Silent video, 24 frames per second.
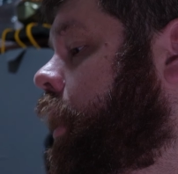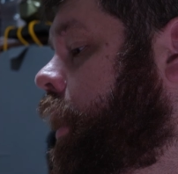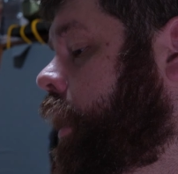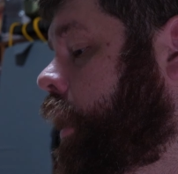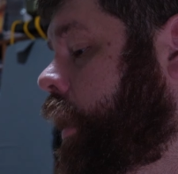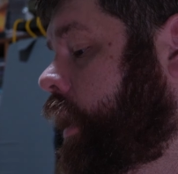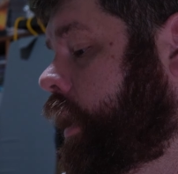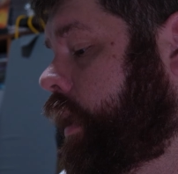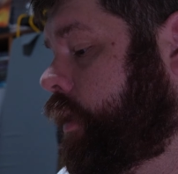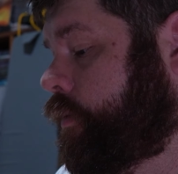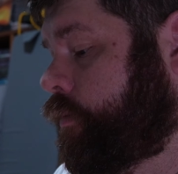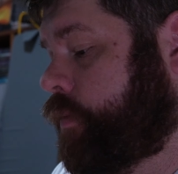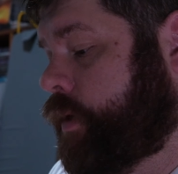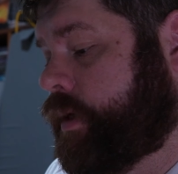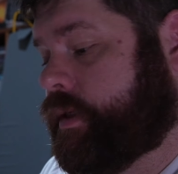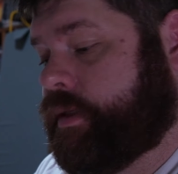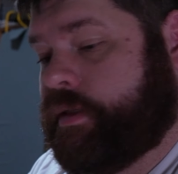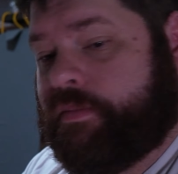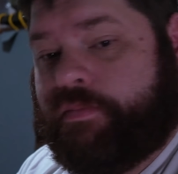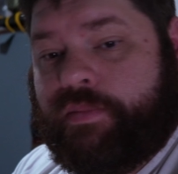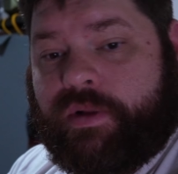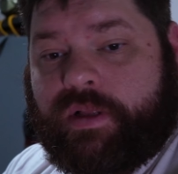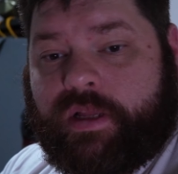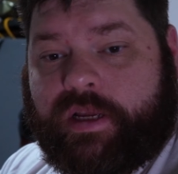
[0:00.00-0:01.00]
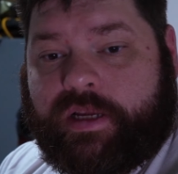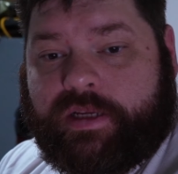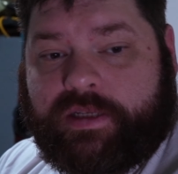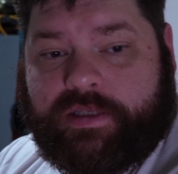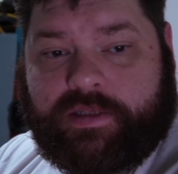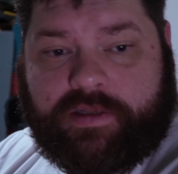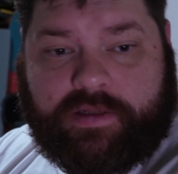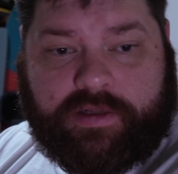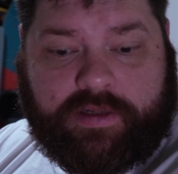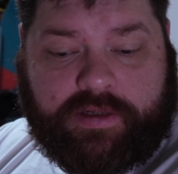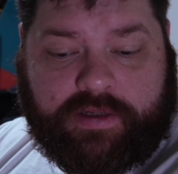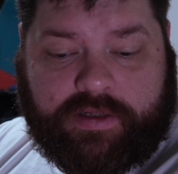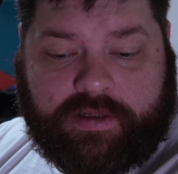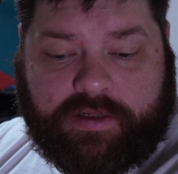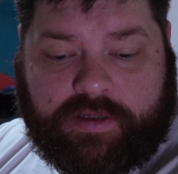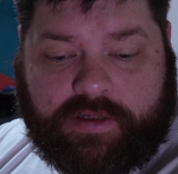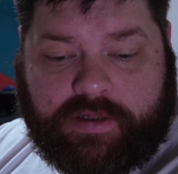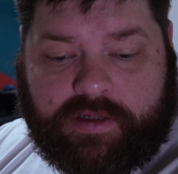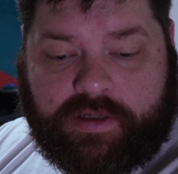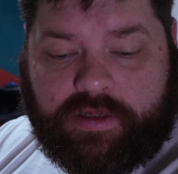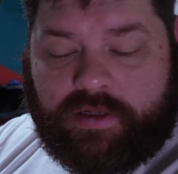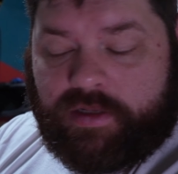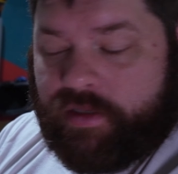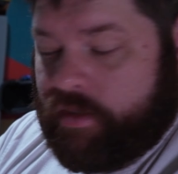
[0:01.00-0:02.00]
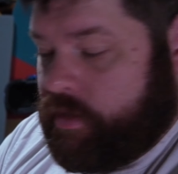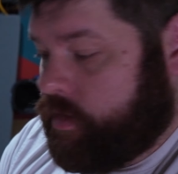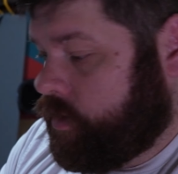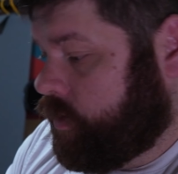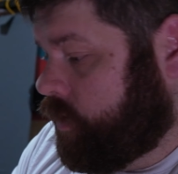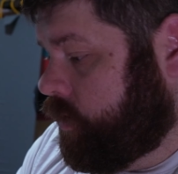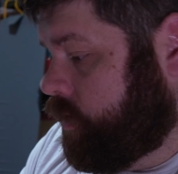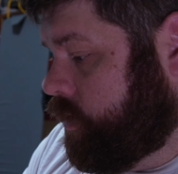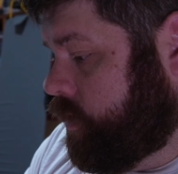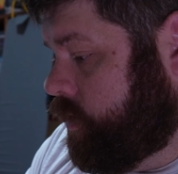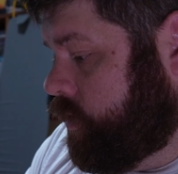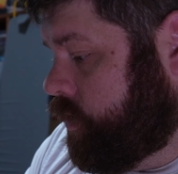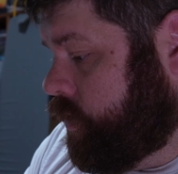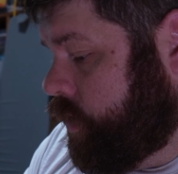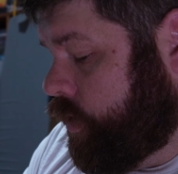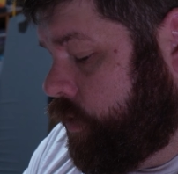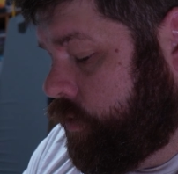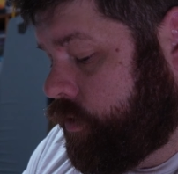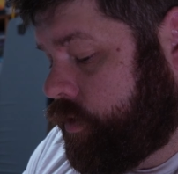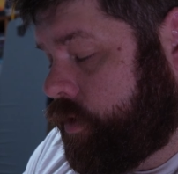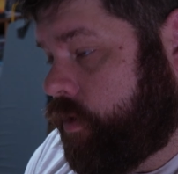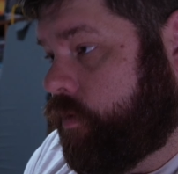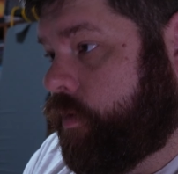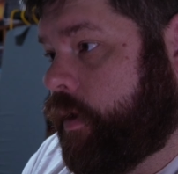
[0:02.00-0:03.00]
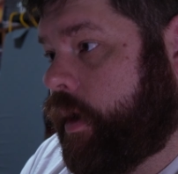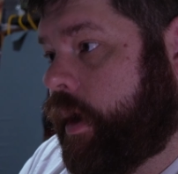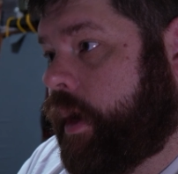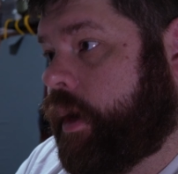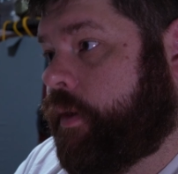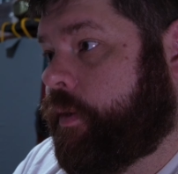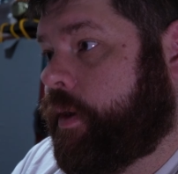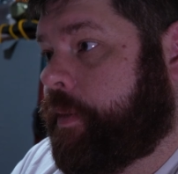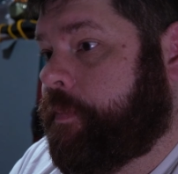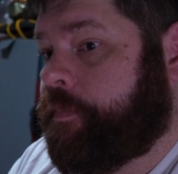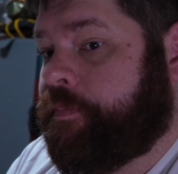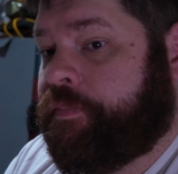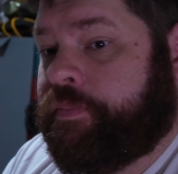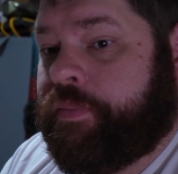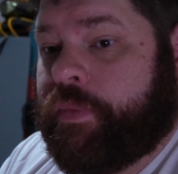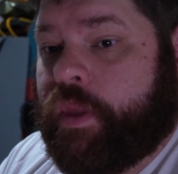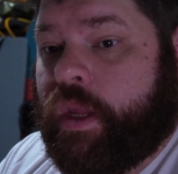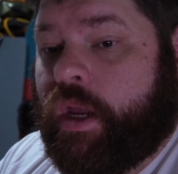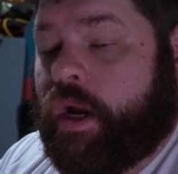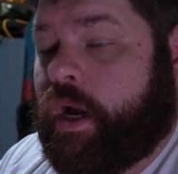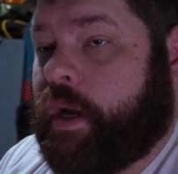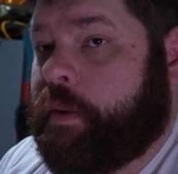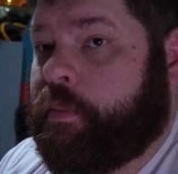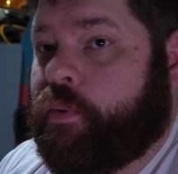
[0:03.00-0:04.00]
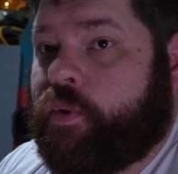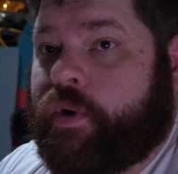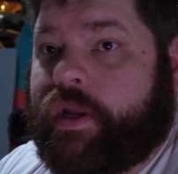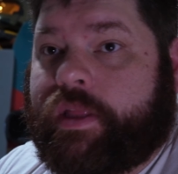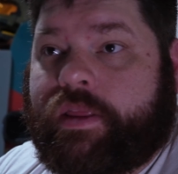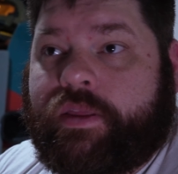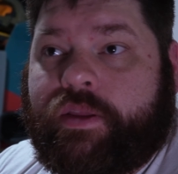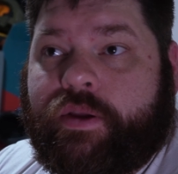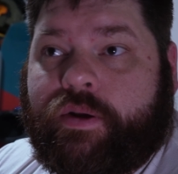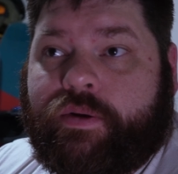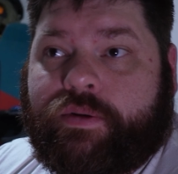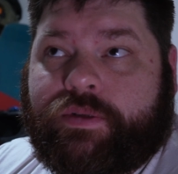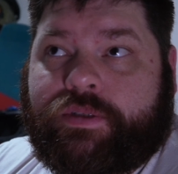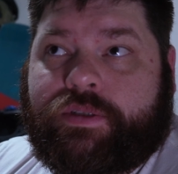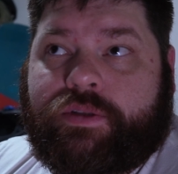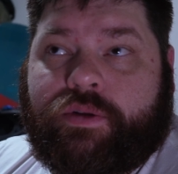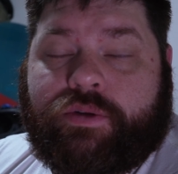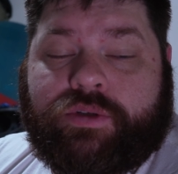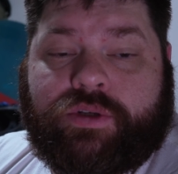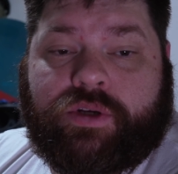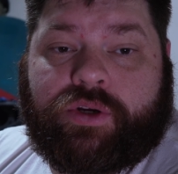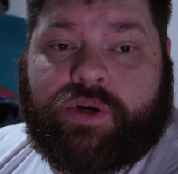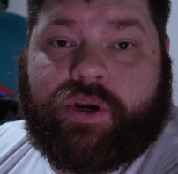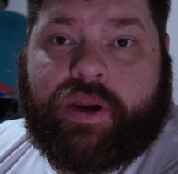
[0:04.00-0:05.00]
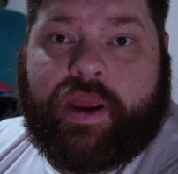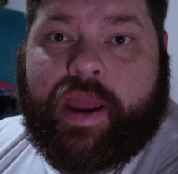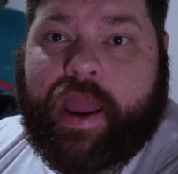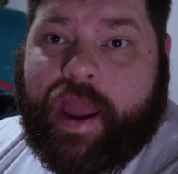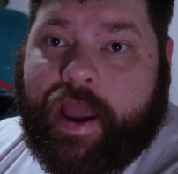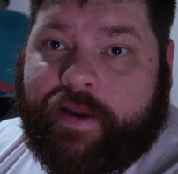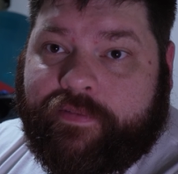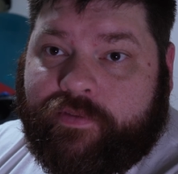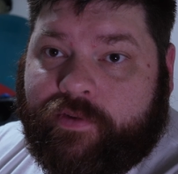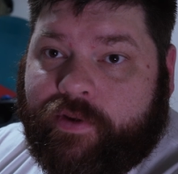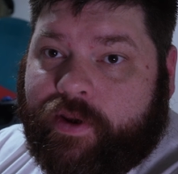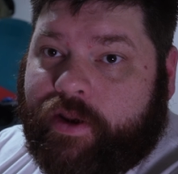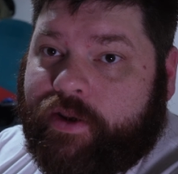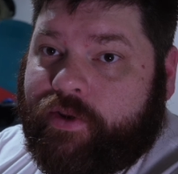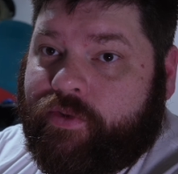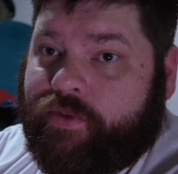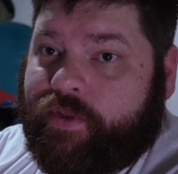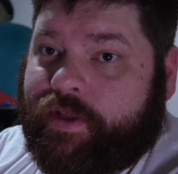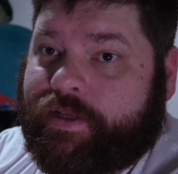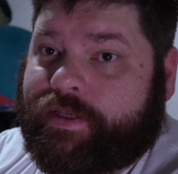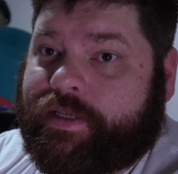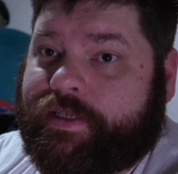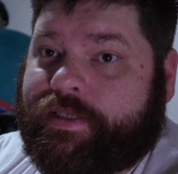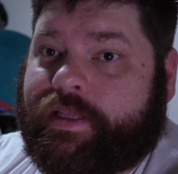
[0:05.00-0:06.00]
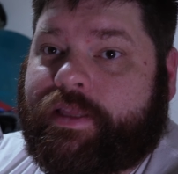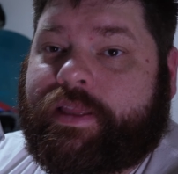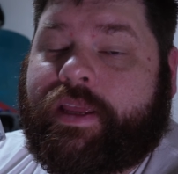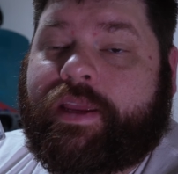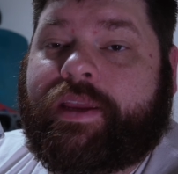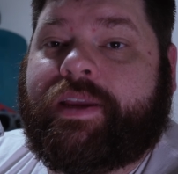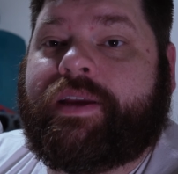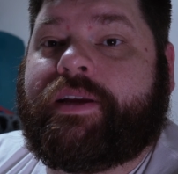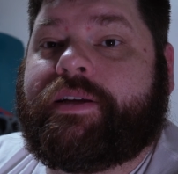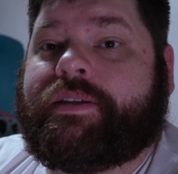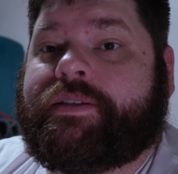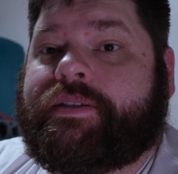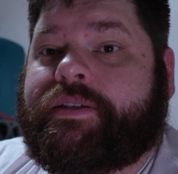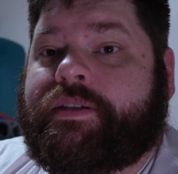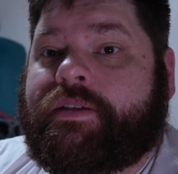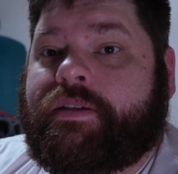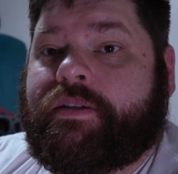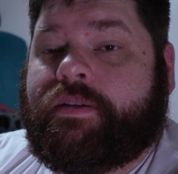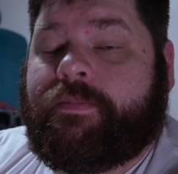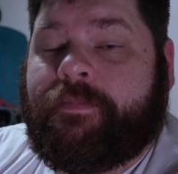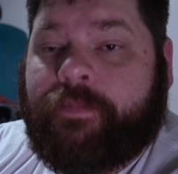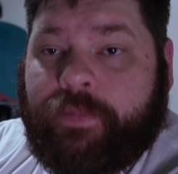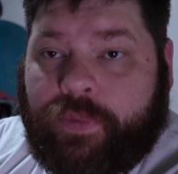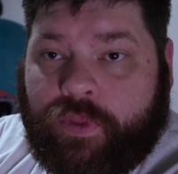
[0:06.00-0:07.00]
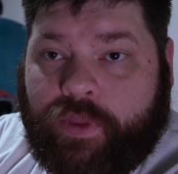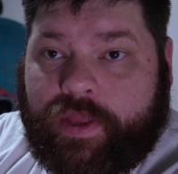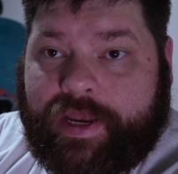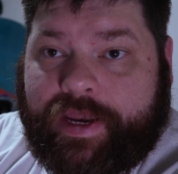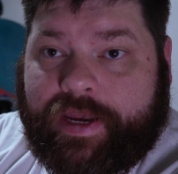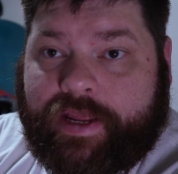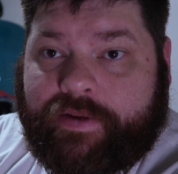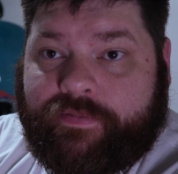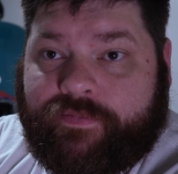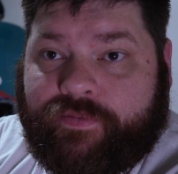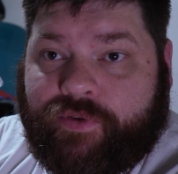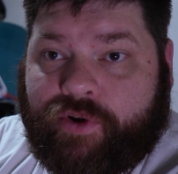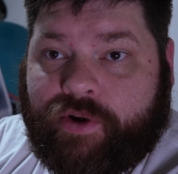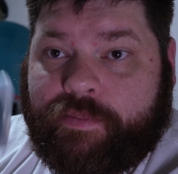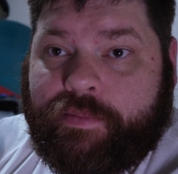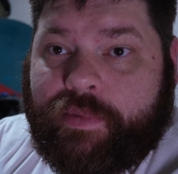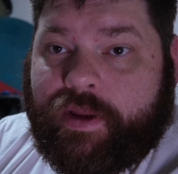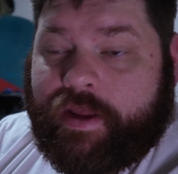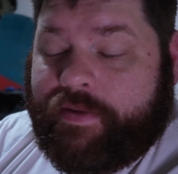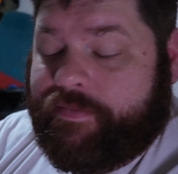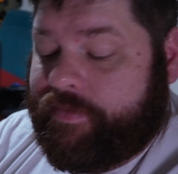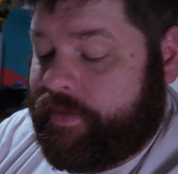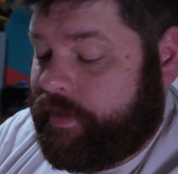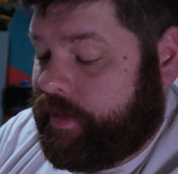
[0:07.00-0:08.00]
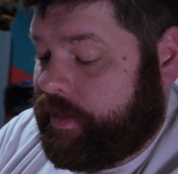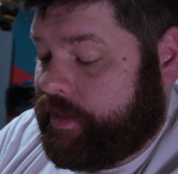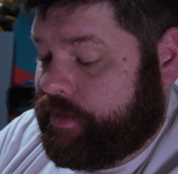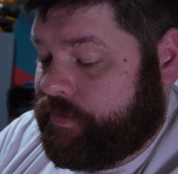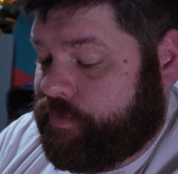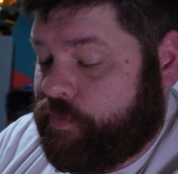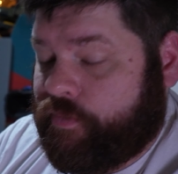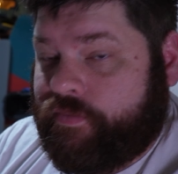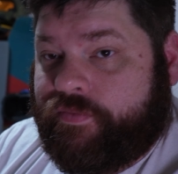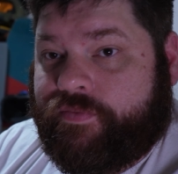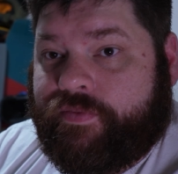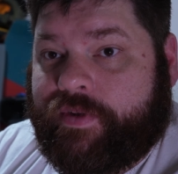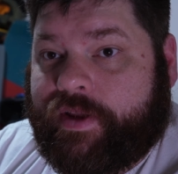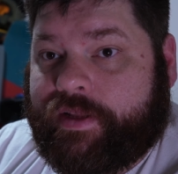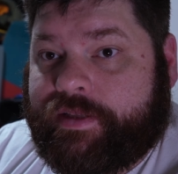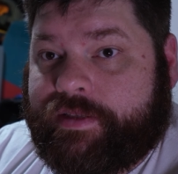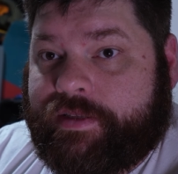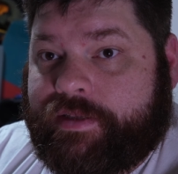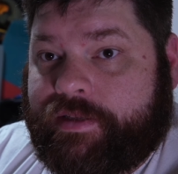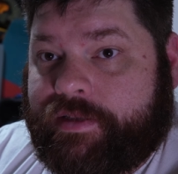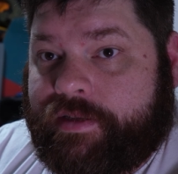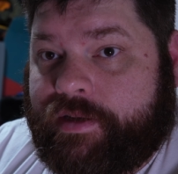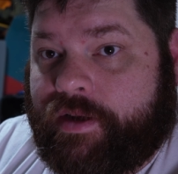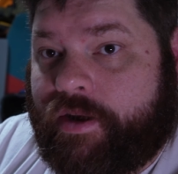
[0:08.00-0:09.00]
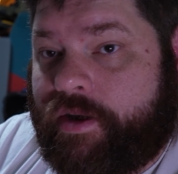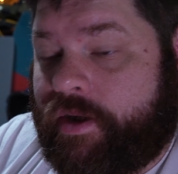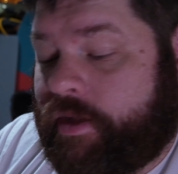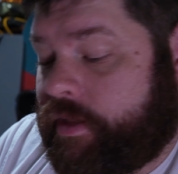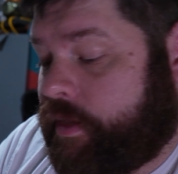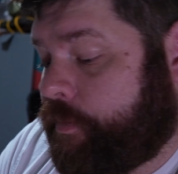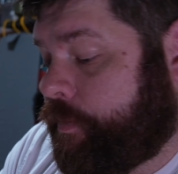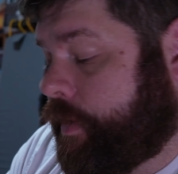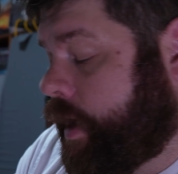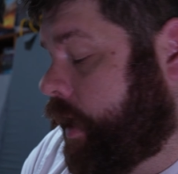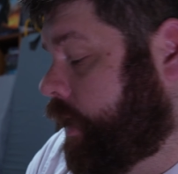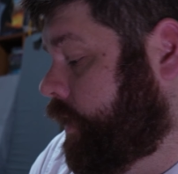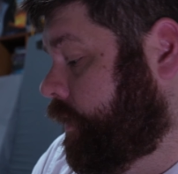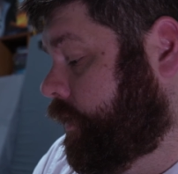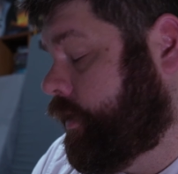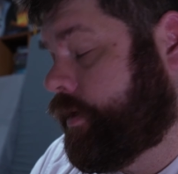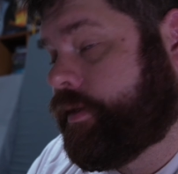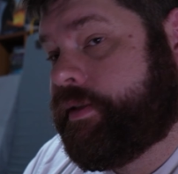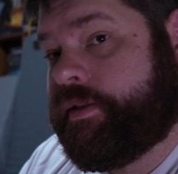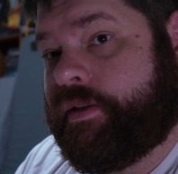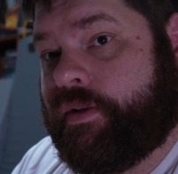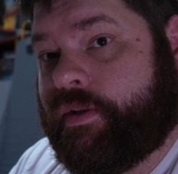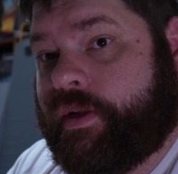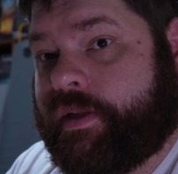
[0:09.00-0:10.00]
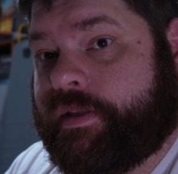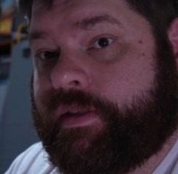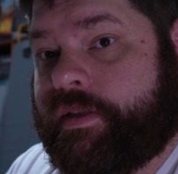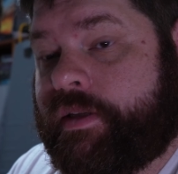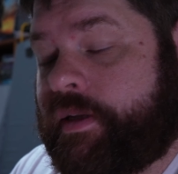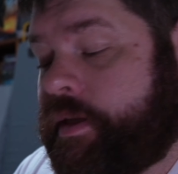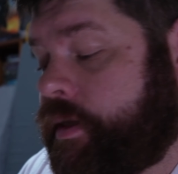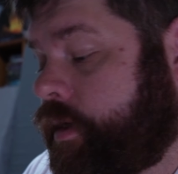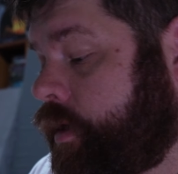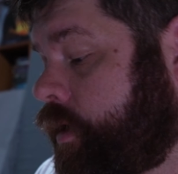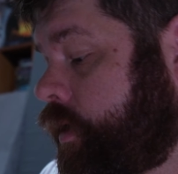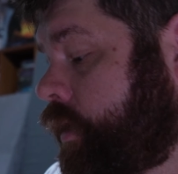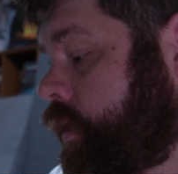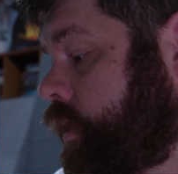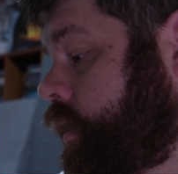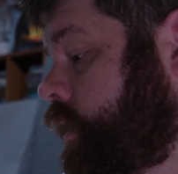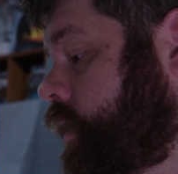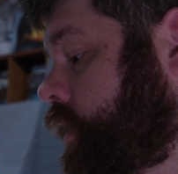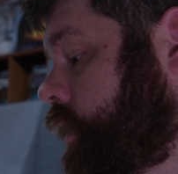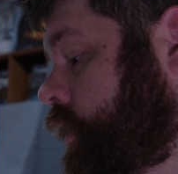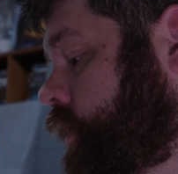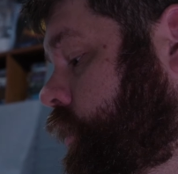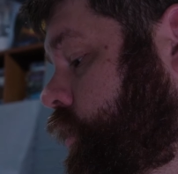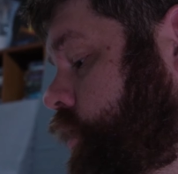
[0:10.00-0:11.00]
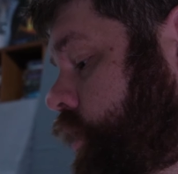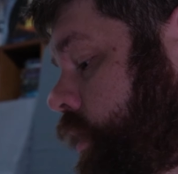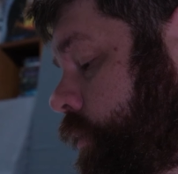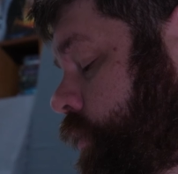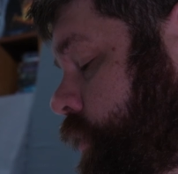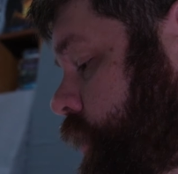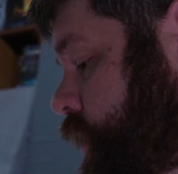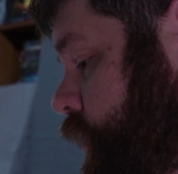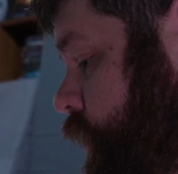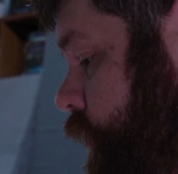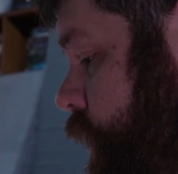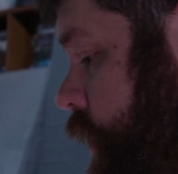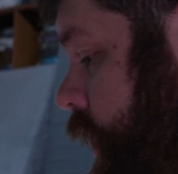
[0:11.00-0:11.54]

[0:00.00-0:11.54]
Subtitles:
I had misplaced those. Anyway, I will get those. Those are after I do this, because the thing is, you need to confirm if these will fit on the back of this. So let's jump to